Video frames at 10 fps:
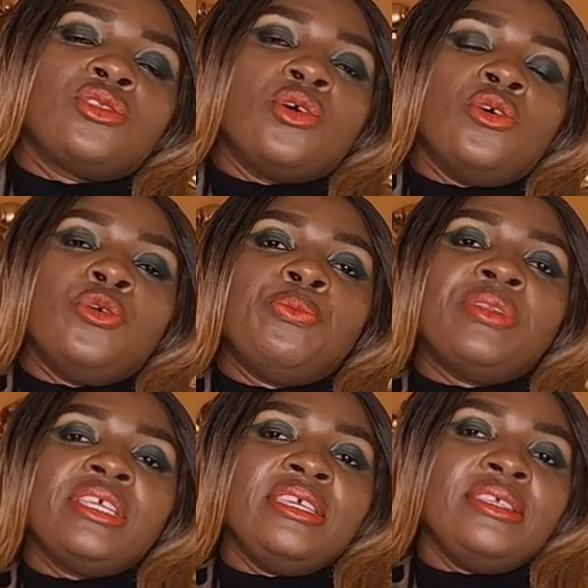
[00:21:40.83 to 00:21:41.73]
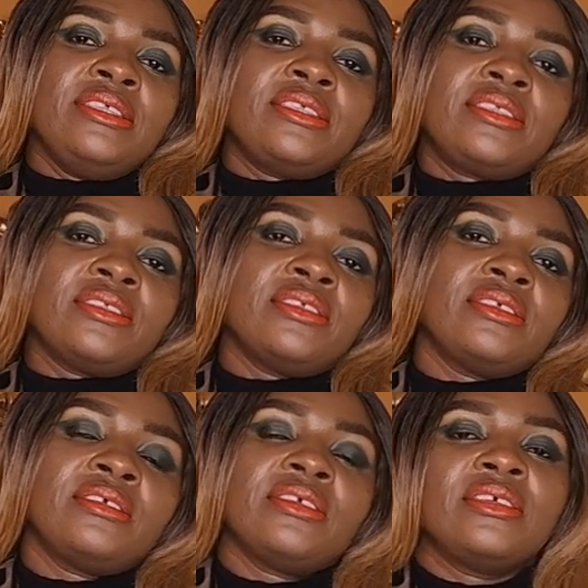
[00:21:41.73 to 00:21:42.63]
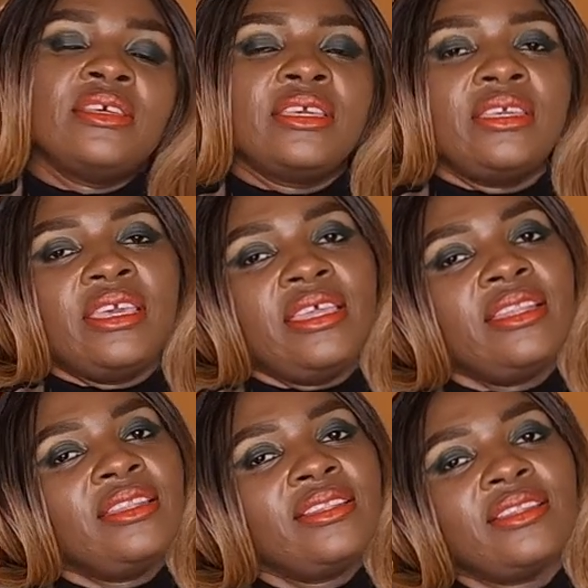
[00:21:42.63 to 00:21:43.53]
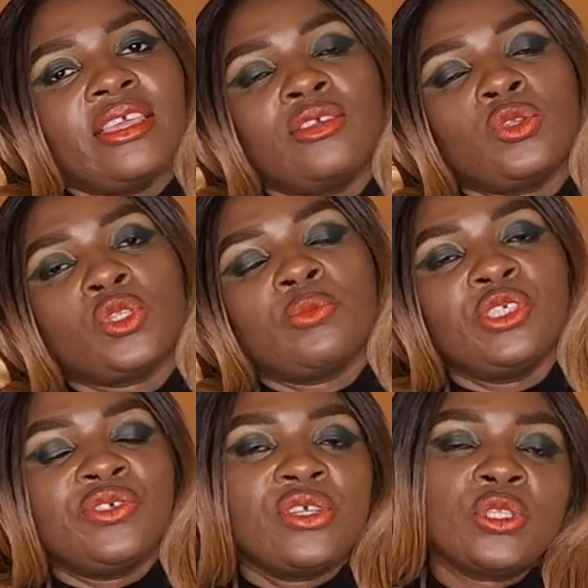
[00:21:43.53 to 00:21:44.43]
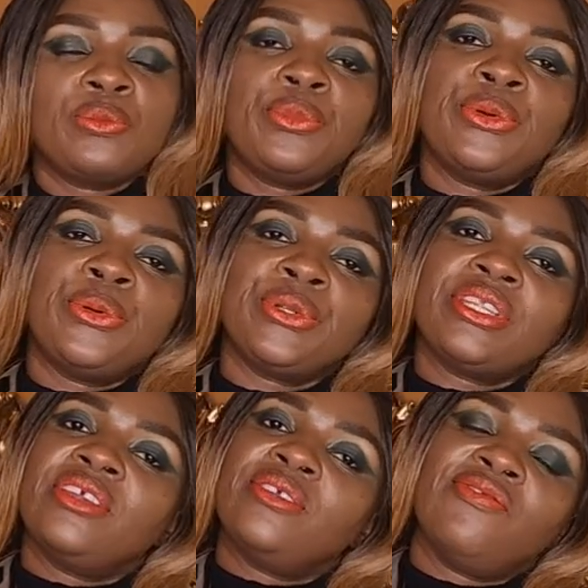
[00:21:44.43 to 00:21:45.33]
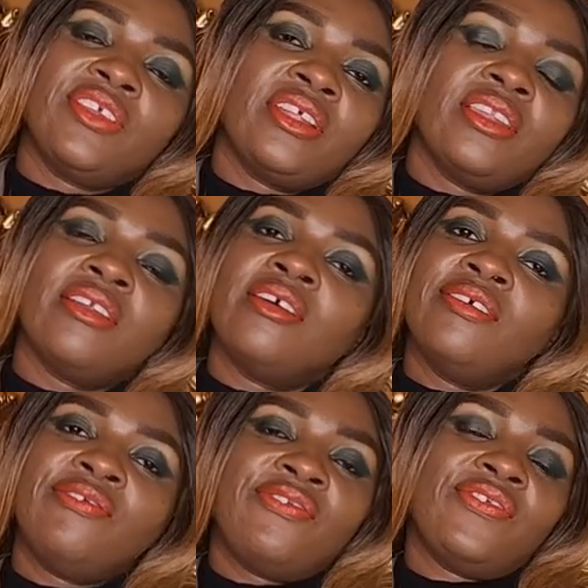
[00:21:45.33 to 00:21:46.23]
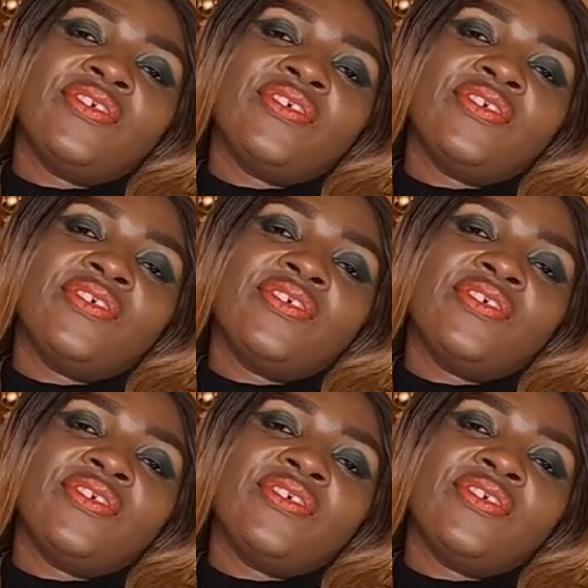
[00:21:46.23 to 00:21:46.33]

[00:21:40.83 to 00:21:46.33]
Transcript: so please again thank you so much for your support thank you for your love